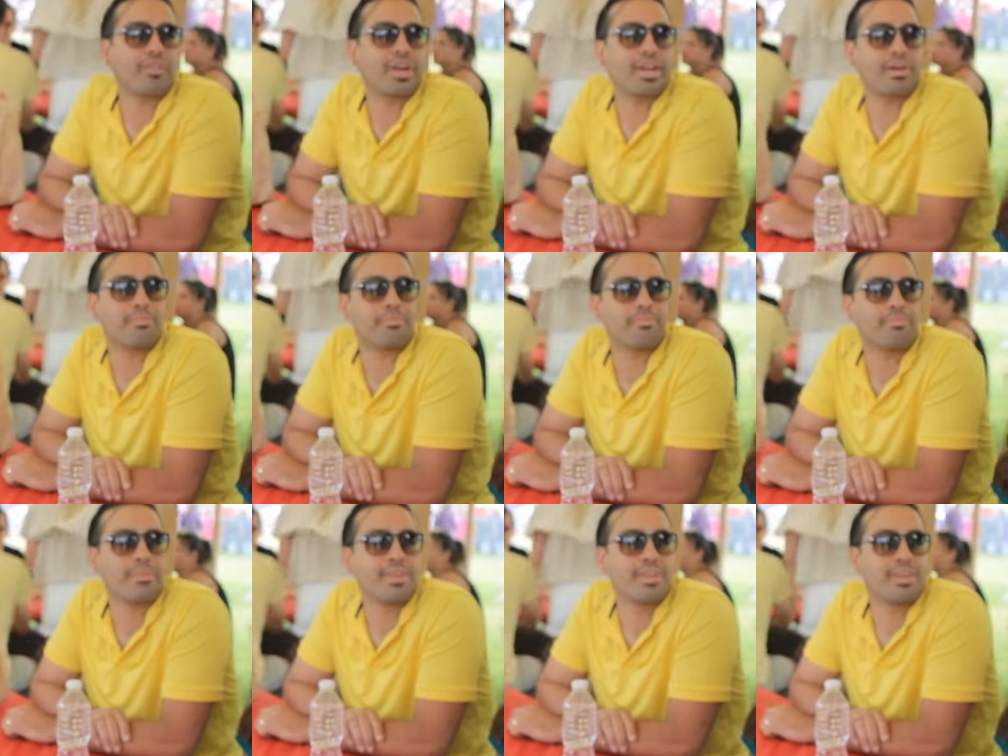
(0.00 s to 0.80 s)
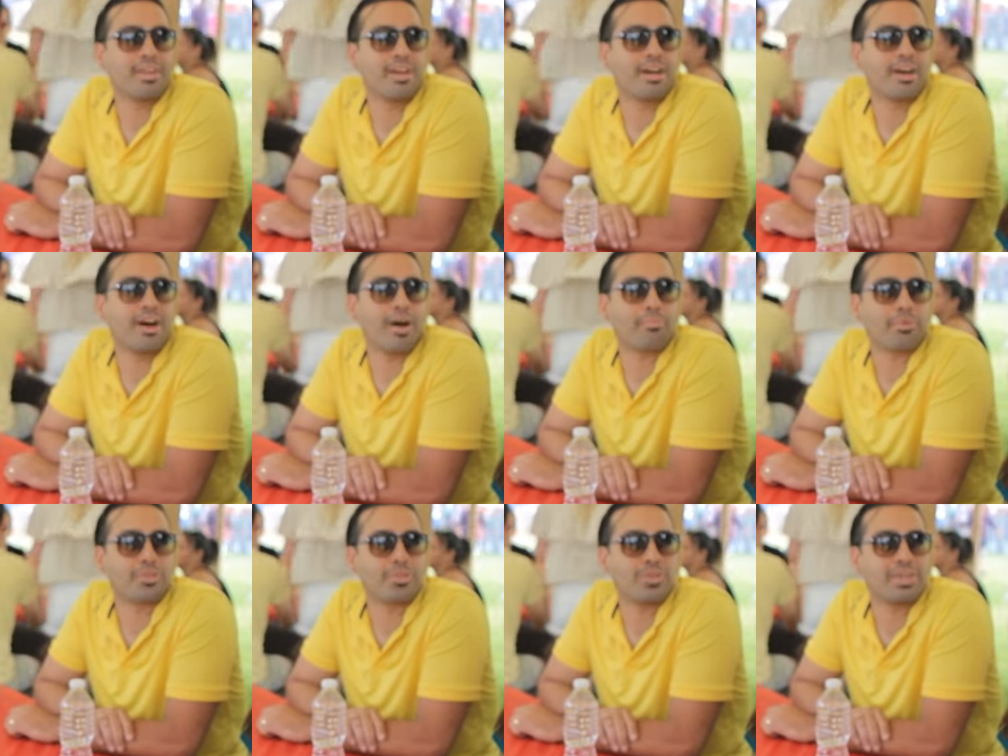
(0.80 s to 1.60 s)
freedom,
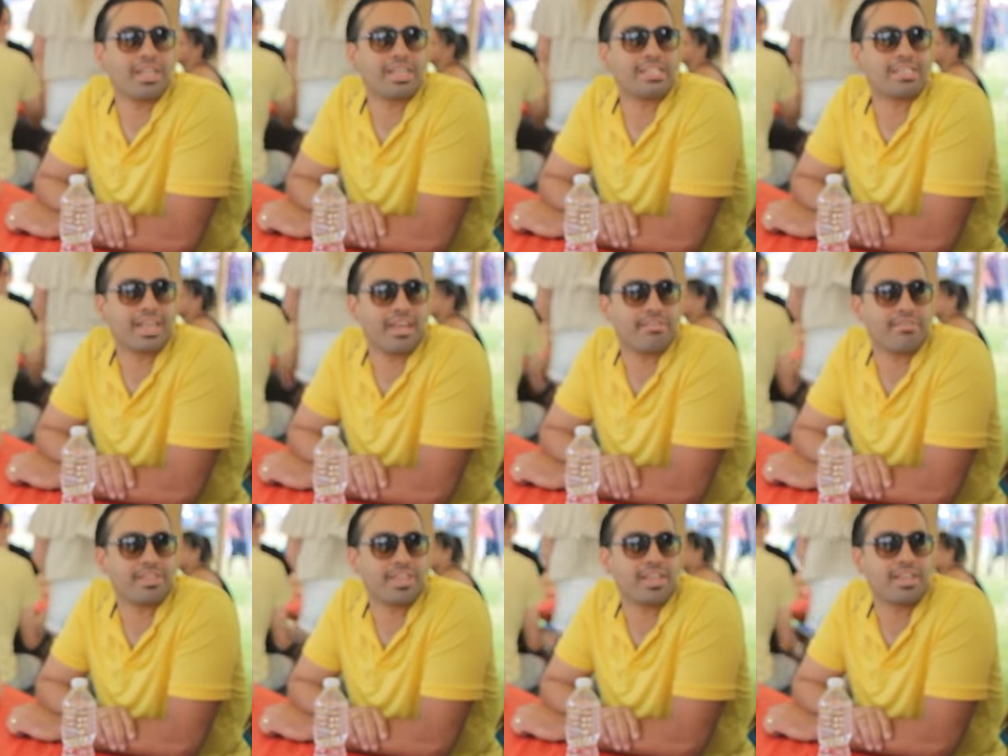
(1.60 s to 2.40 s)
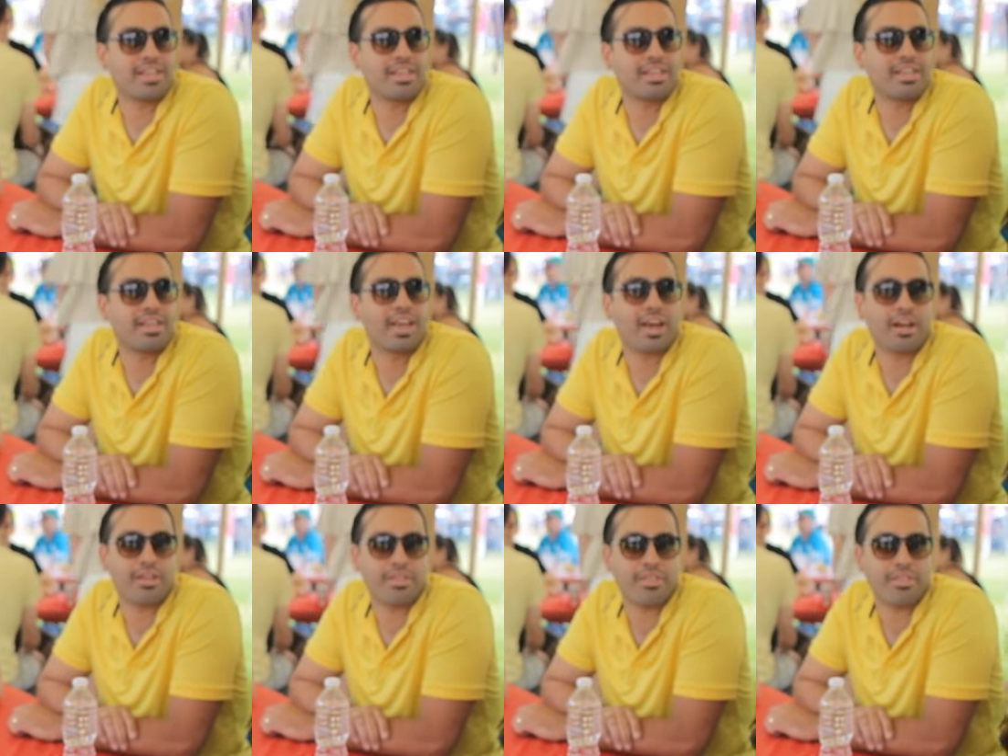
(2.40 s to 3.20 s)
opportunity, safety,
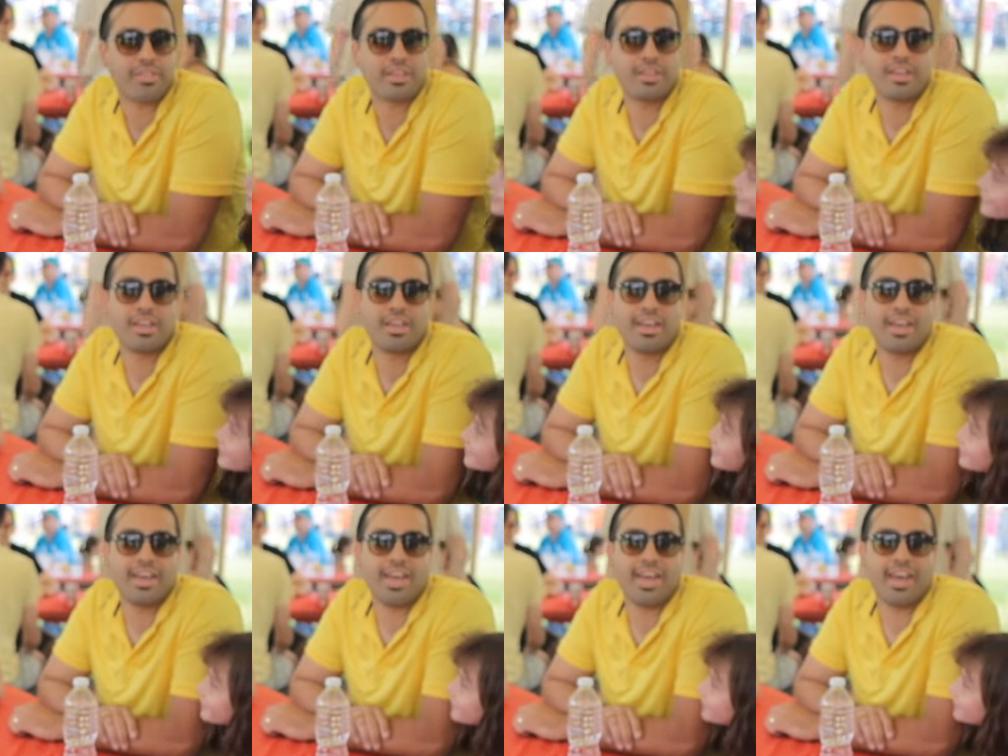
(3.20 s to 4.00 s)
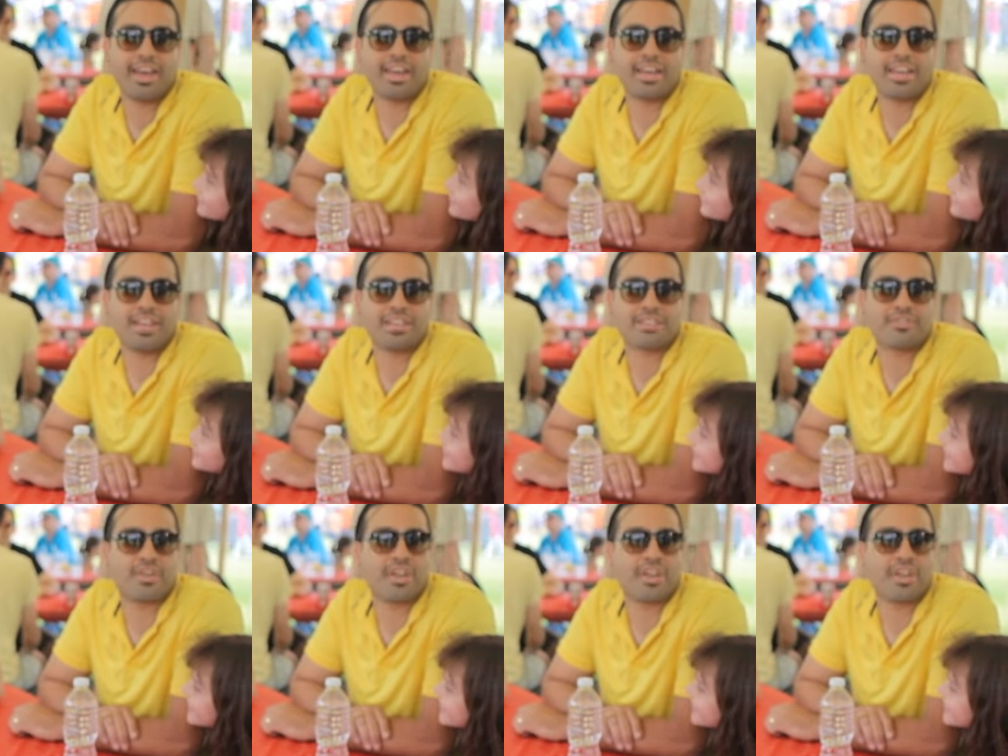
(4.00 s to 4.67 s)
health. And it's